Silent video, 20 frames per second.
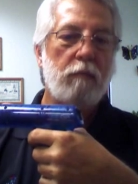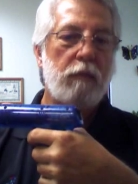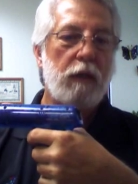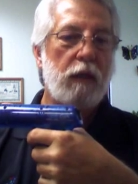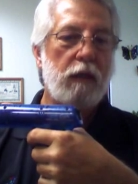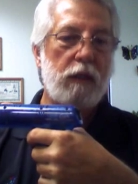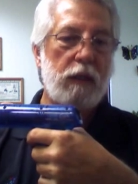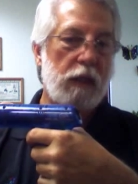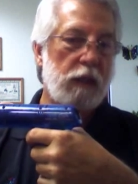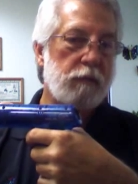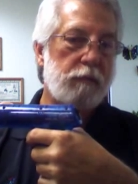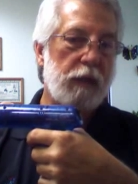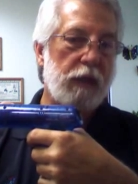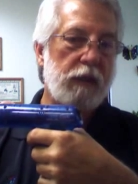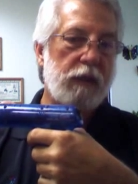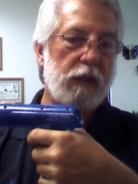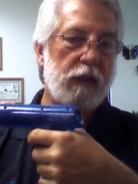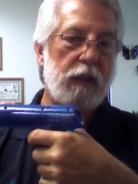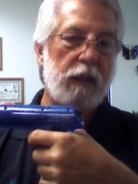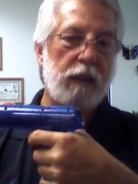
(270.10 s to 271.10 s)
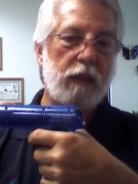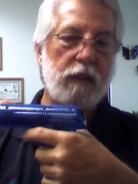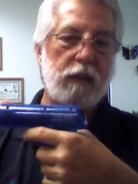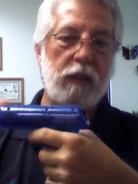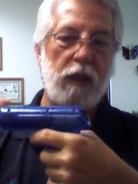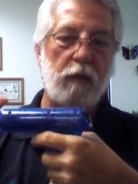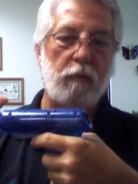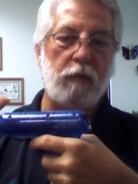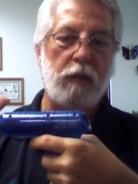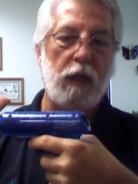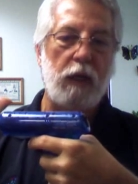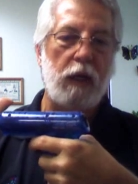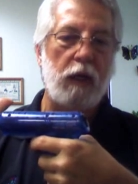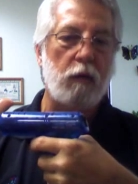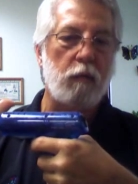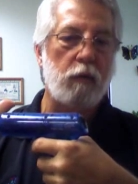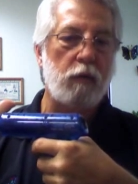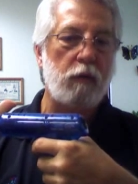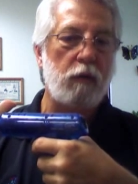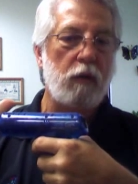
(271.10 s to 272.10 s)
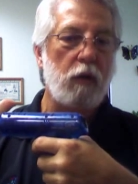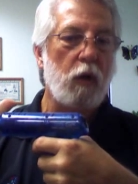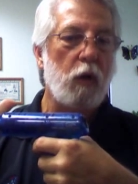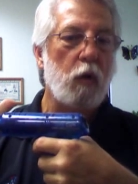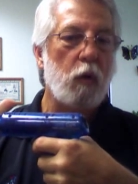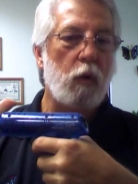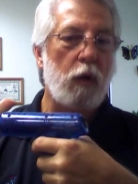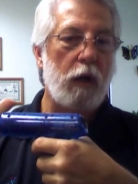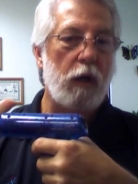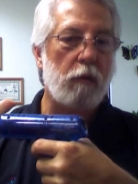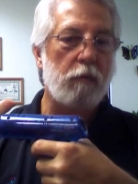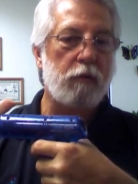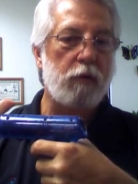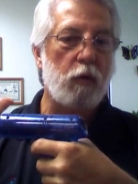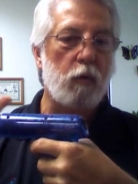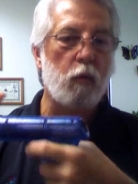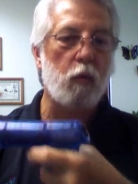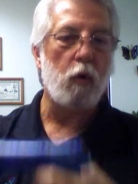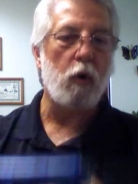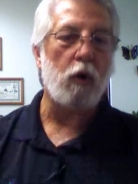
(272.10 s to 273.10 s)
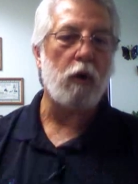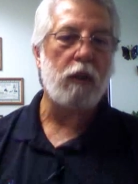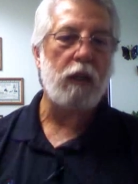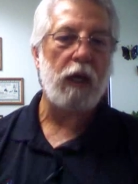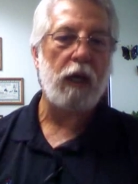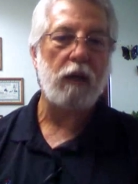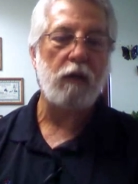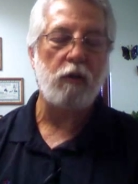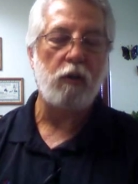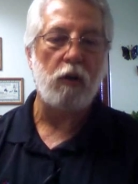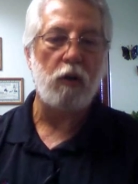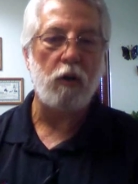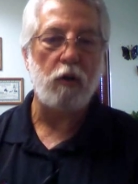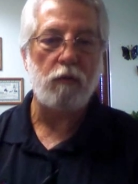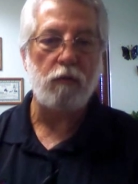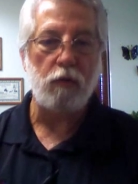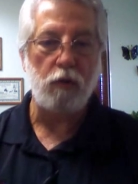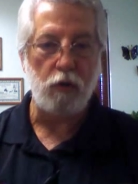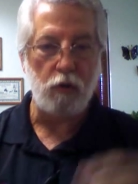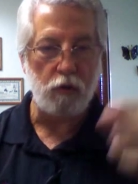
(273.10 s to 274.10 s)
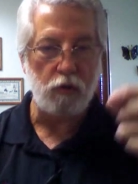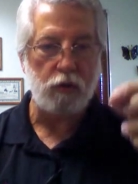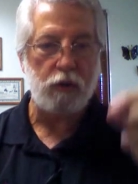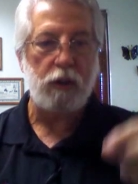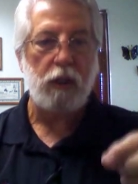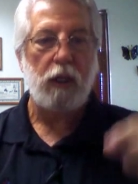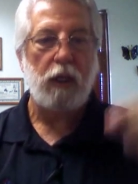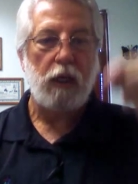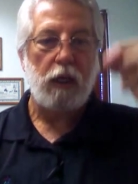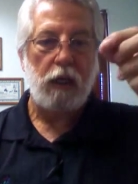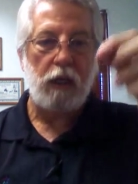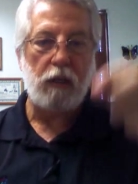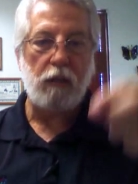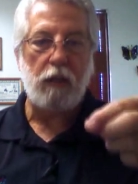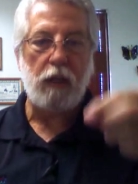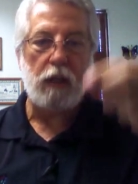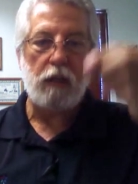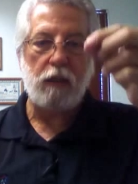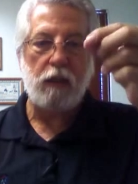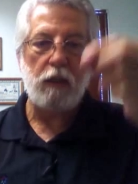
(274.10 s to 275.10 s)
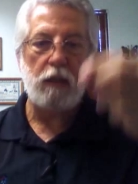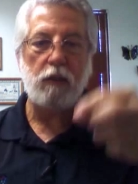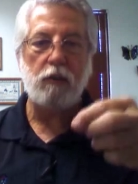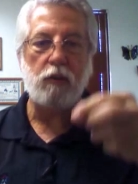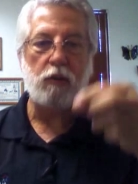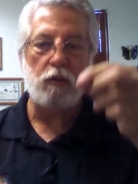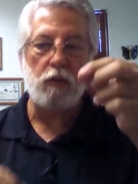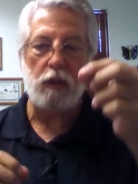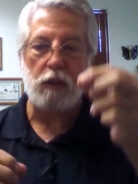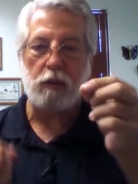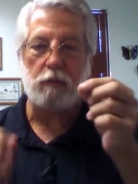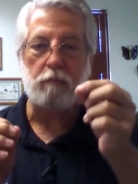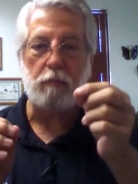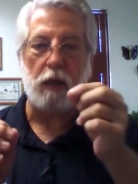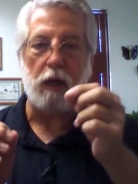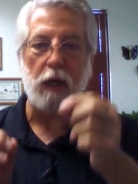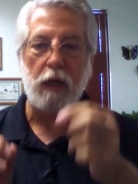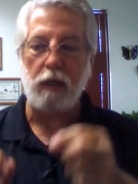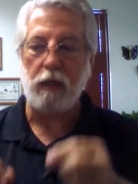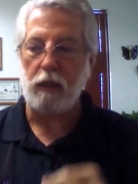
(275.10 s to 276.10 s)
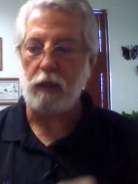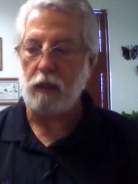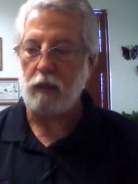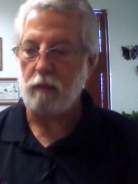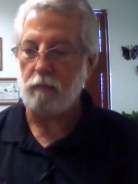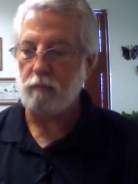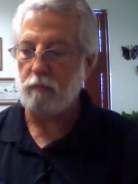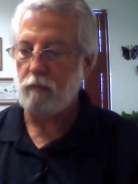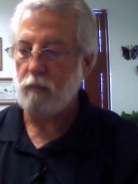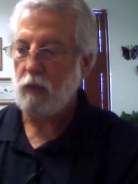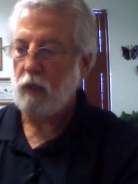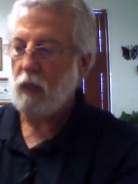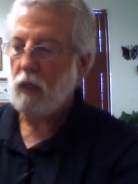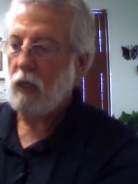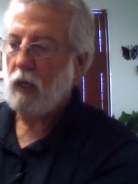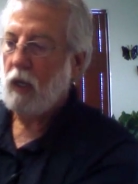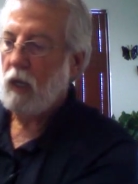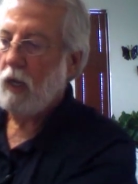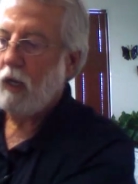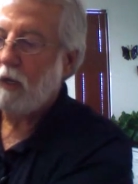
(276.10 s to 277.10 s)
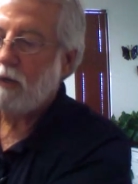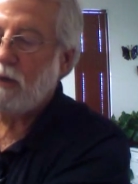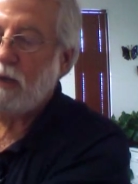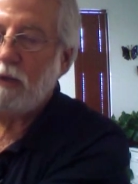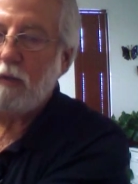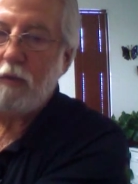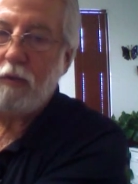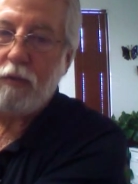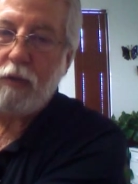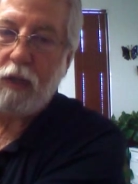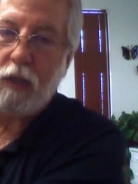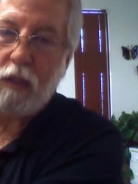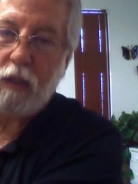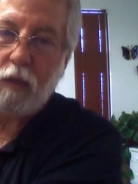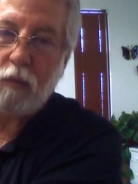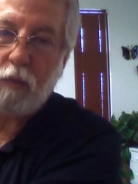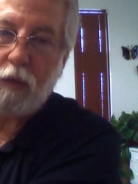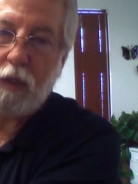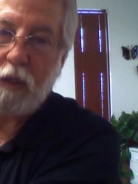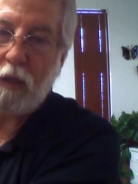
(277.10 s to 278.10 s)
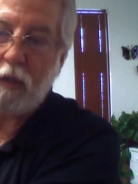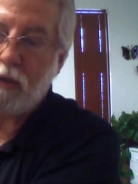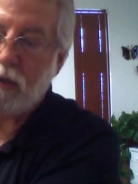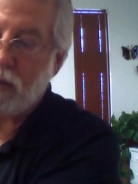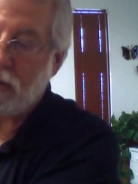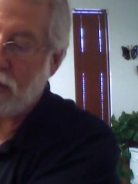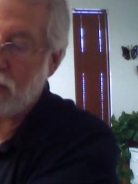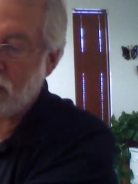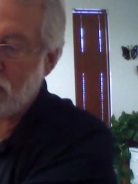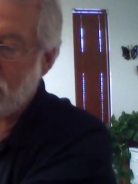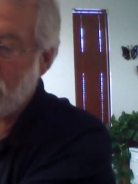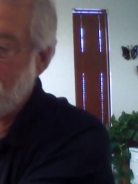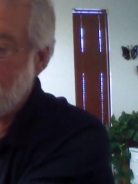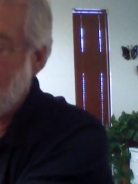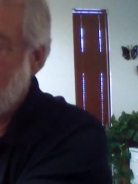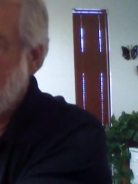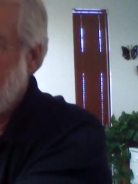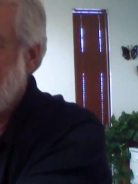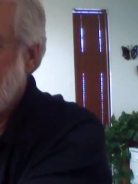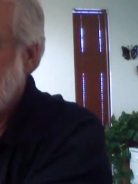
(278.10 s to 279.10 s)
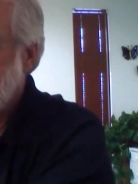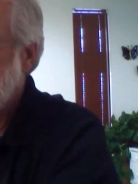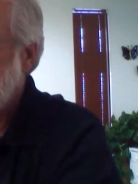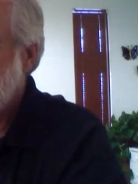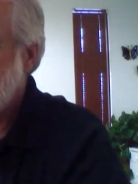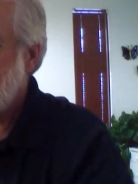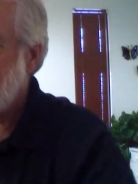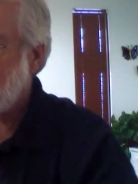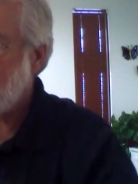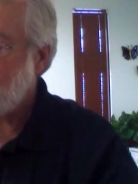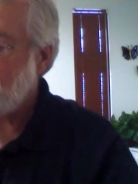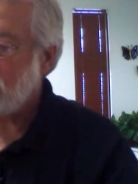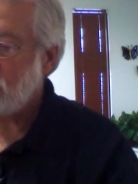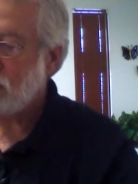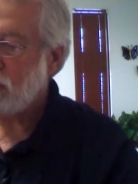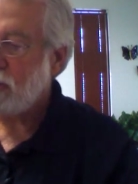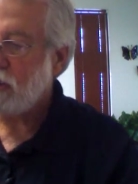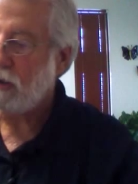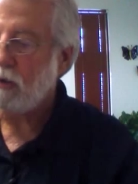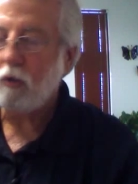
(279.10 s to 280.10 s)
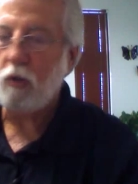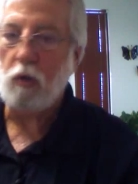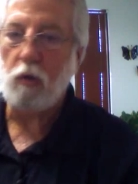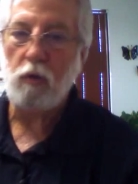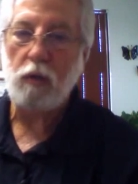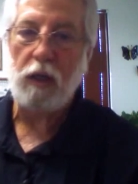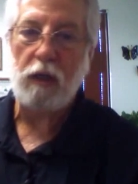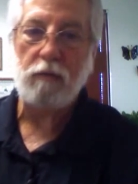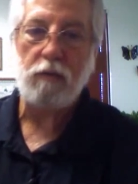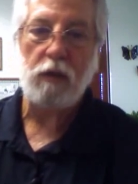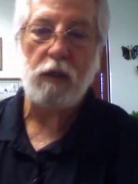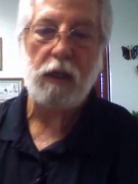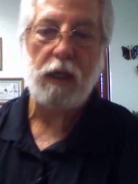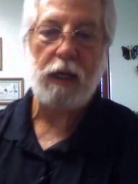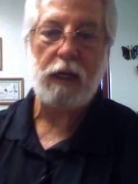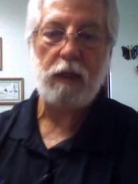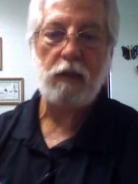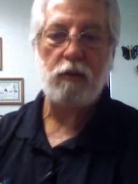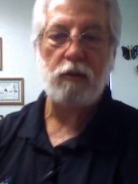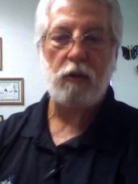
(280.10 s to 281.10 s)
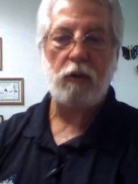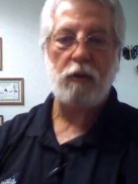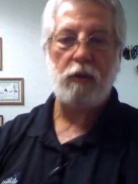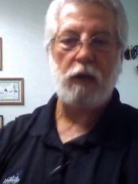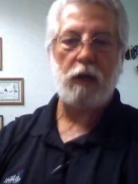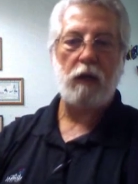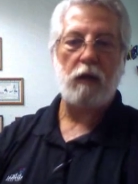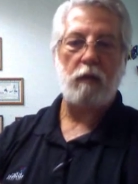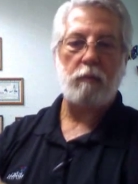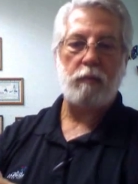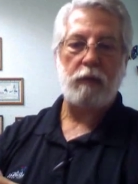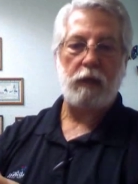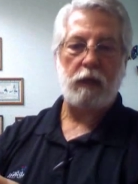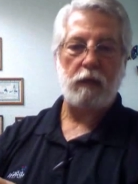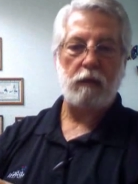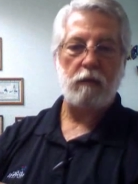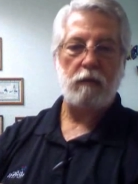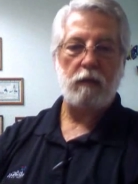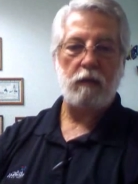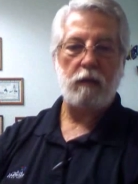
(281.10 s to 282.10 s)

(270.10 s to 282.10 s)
But it does basically the same thing. It would help to work that nerve loose in that tissue that's binding it. Another thing that we can do is to use low-level laser therapy.